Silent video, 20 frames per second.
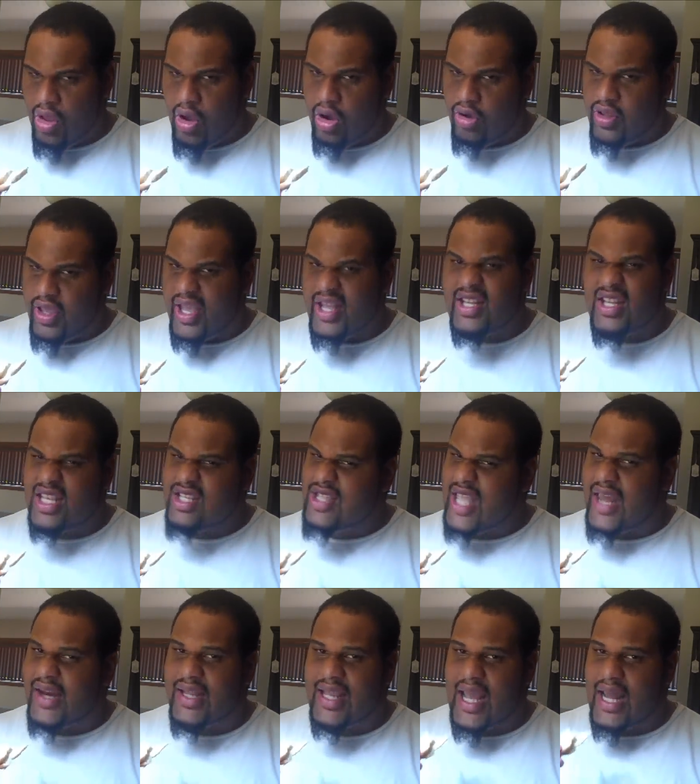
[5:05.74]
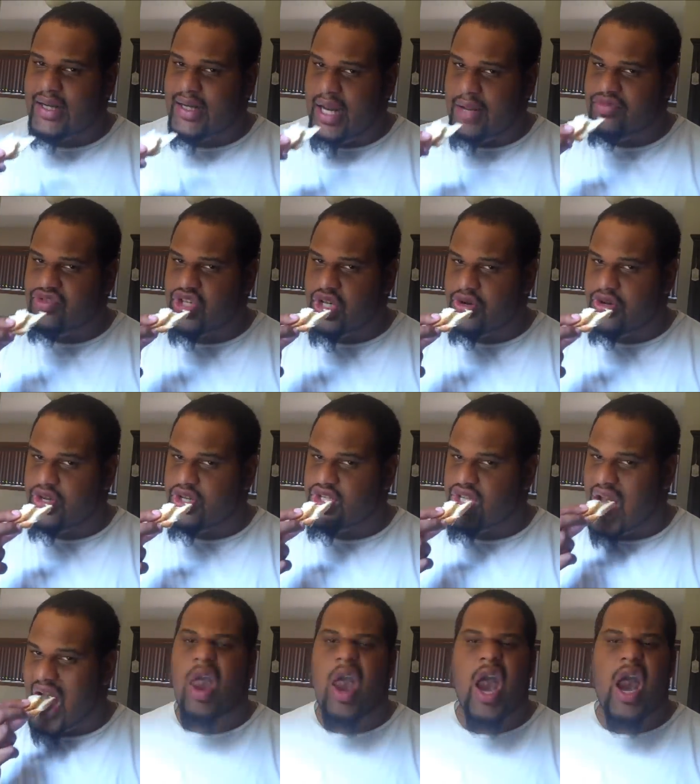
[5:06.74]
Oh yeah, it's that goddamn serious.
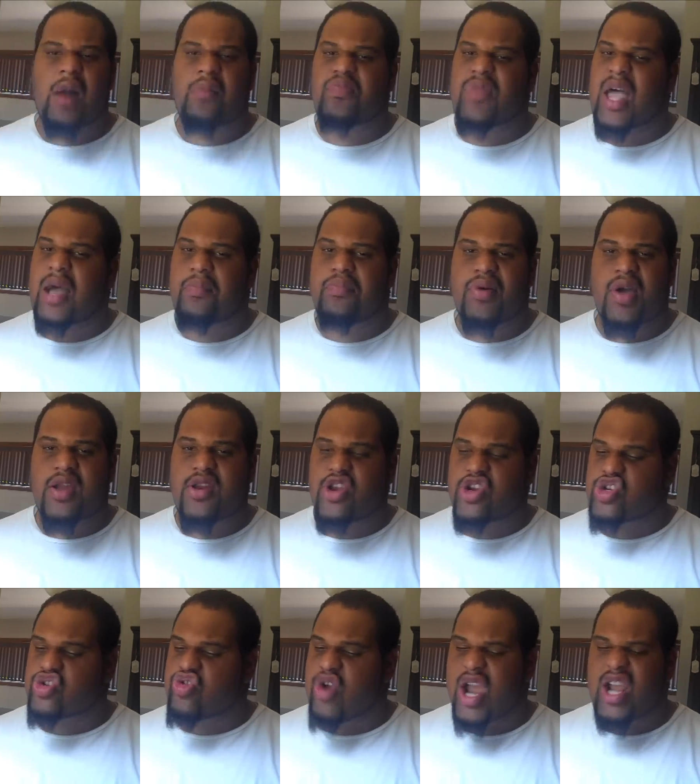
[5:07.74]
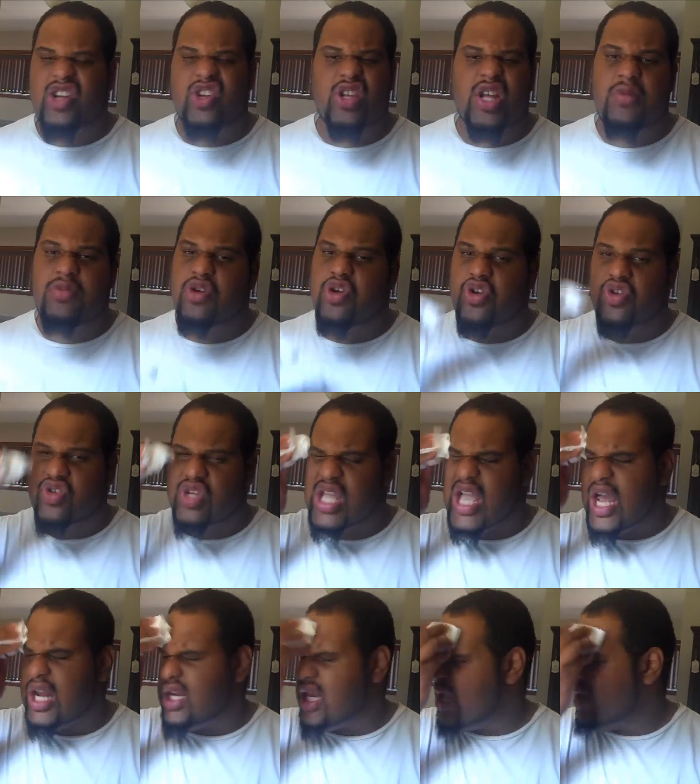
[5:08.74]
I'm not playing this track till I'm good and
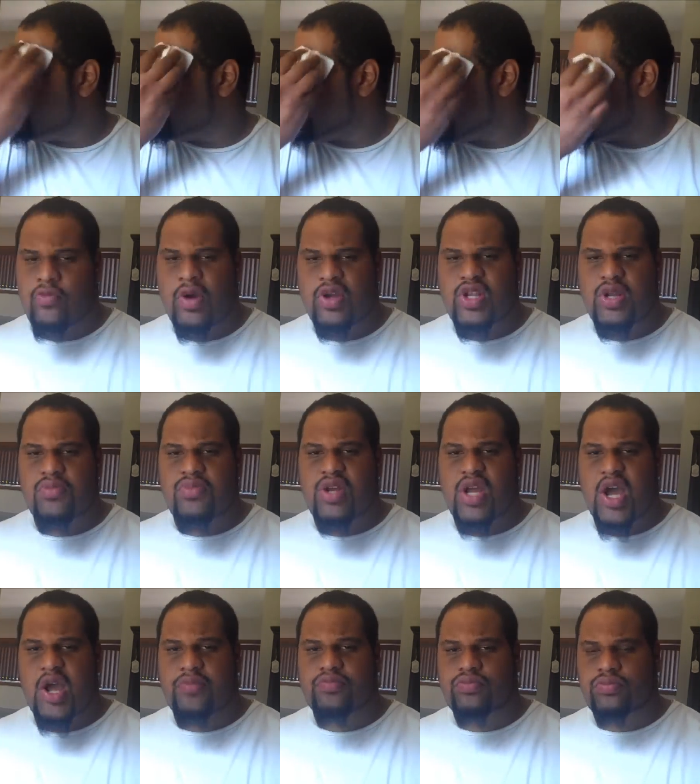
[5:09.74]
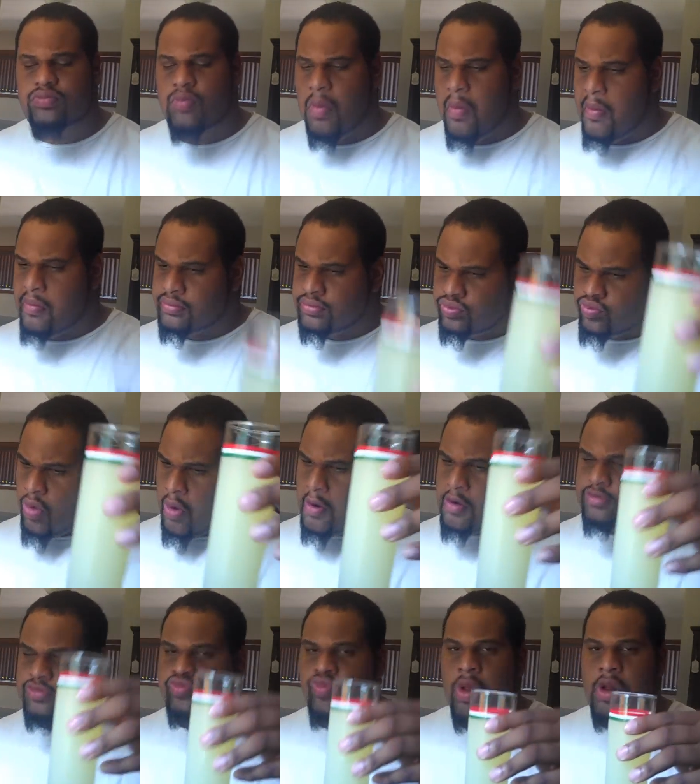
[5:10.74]
goddamn ready. Once I'm done
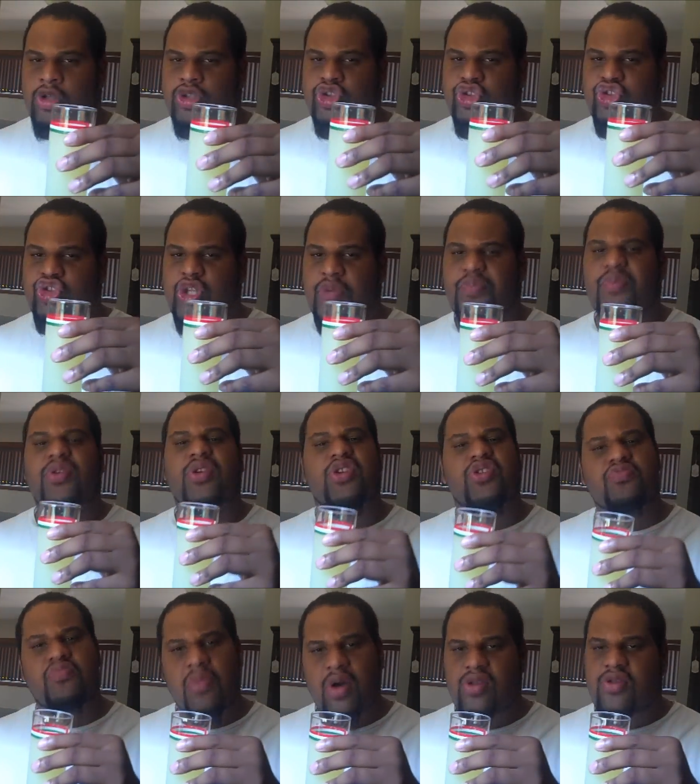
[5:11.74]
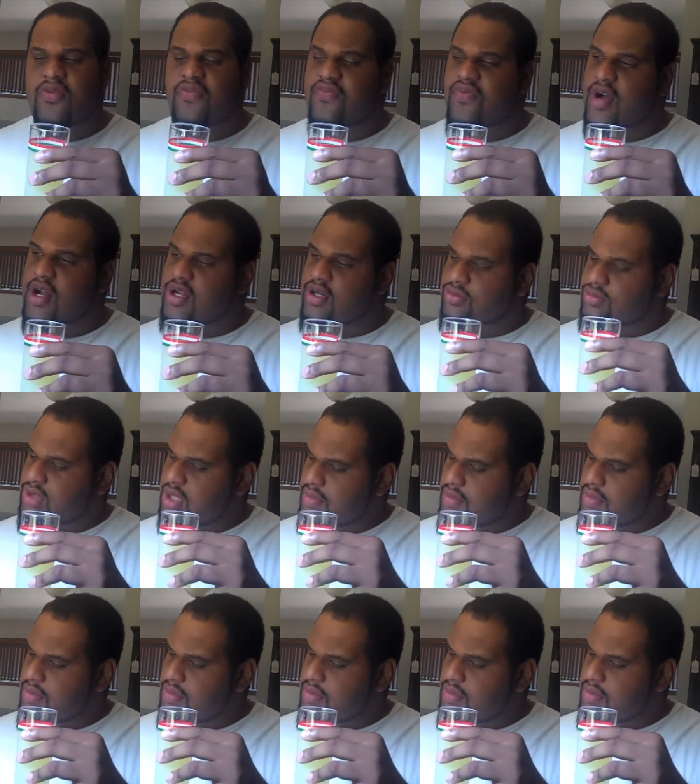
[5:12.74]
sipping this motherfucking